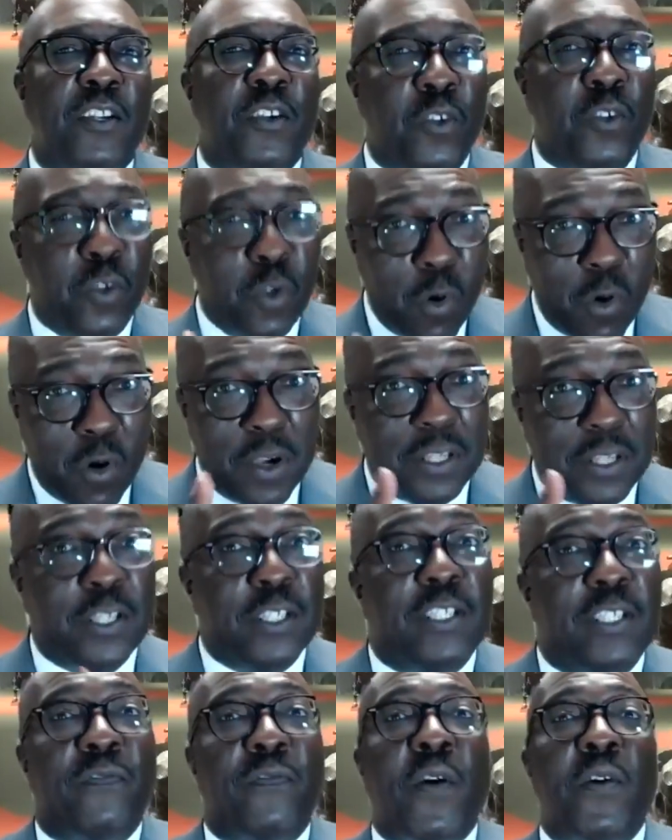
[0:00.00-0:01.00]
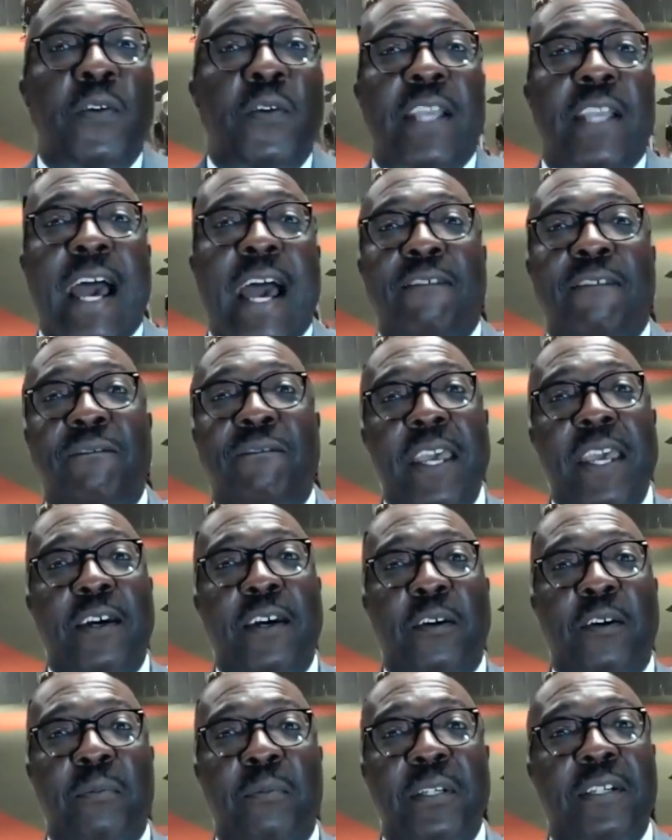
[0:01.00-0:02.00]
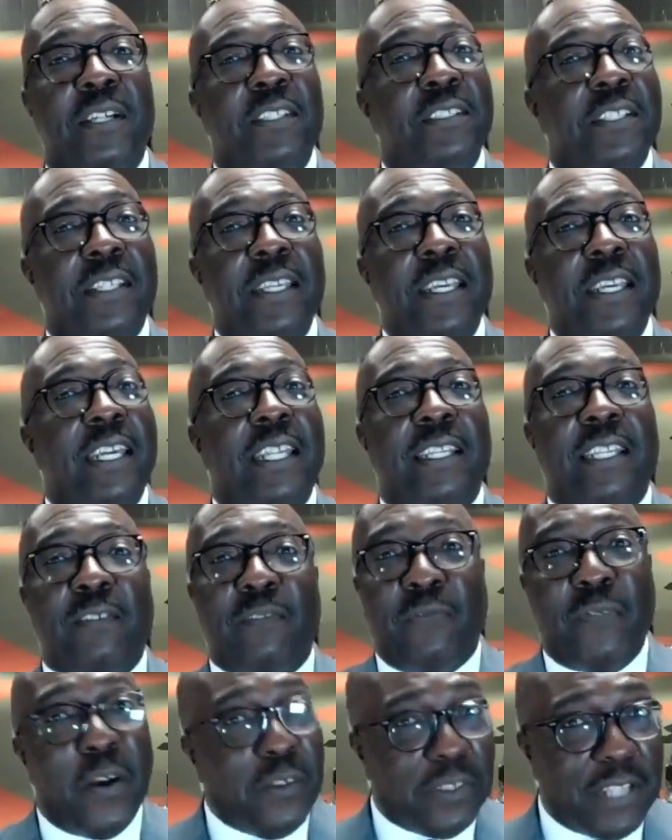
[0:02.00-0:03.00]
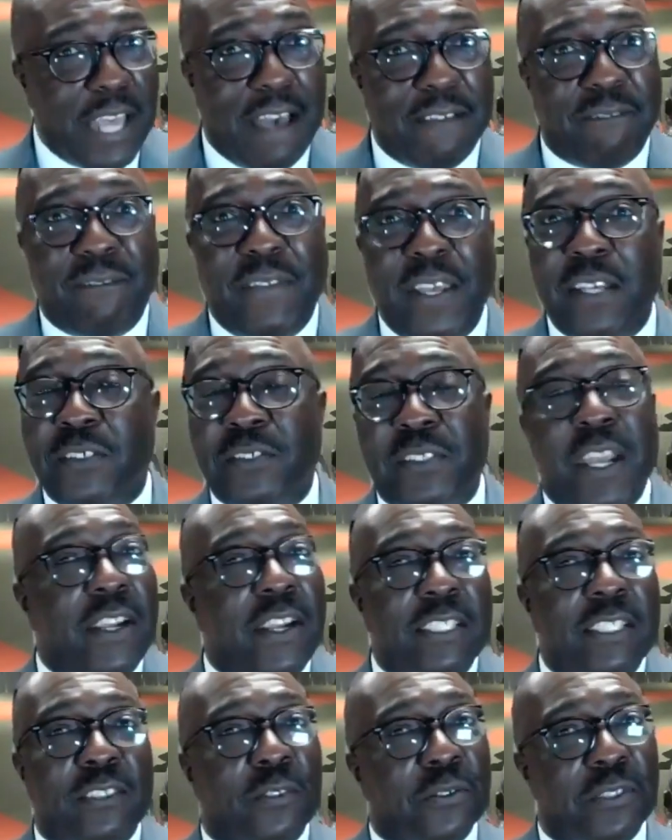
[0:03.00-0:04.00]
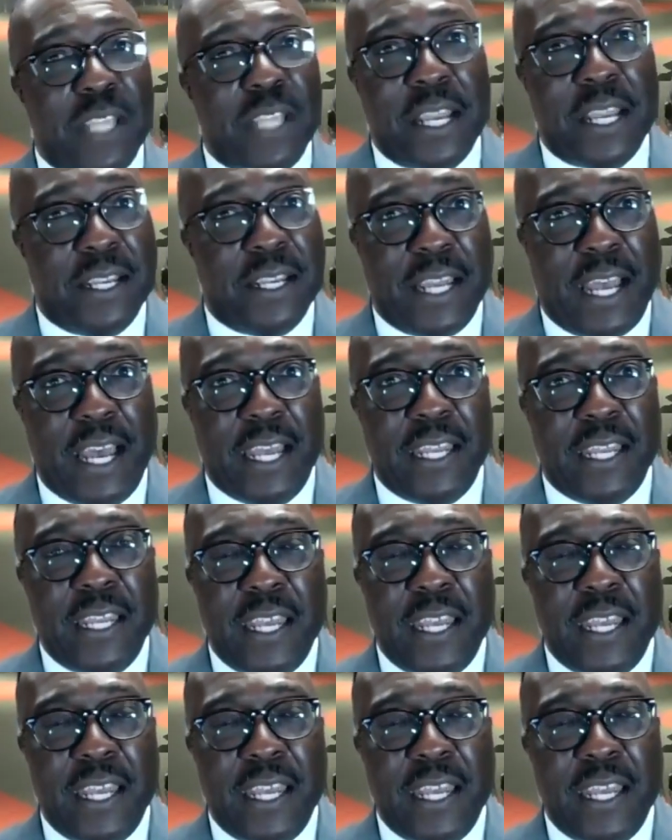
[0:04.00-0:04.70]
nor could the first guy fail. Because again, if the first guy fails, there is no second guy.